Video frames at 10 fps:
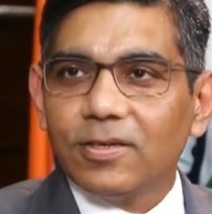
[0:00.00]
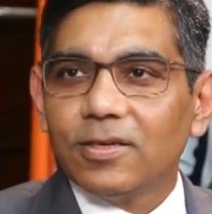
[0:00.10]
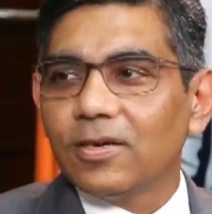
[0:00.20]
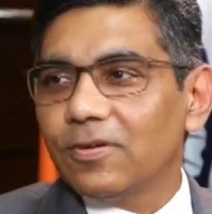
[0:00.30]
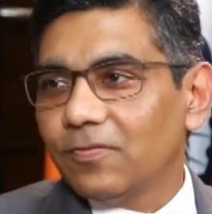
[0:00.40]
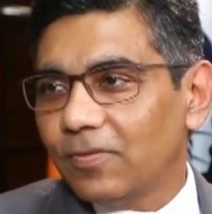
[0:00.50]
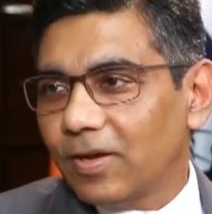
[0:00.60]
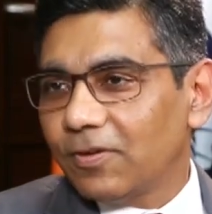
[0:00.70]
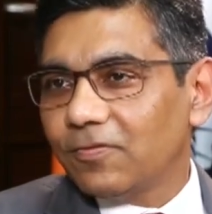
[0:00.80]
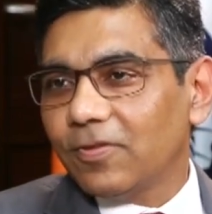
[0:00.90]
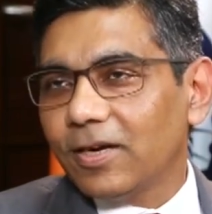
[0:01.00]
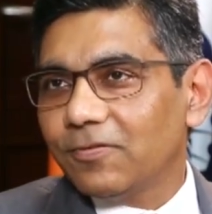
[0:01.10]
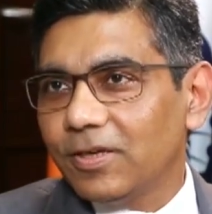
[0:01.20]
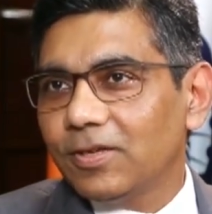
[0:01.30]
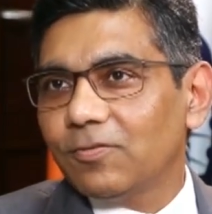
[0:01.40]
I have
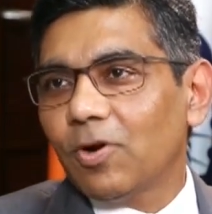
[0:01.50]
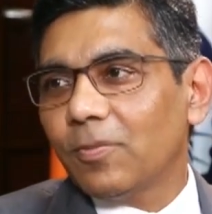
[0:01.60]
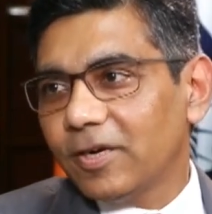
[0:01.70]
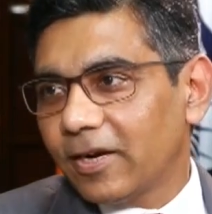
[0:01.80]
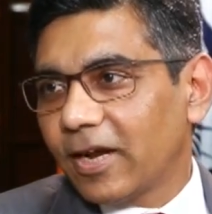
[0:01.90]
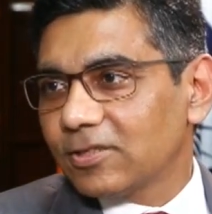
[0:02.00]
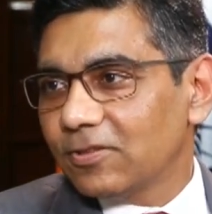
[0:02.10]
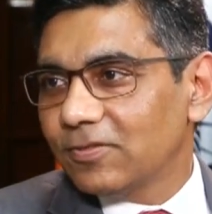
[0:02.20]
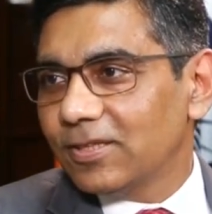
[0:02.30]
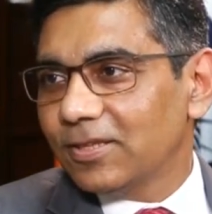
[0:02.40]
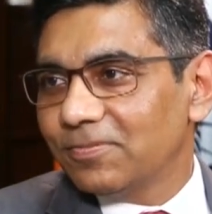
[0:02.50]
had very warm interaction with them.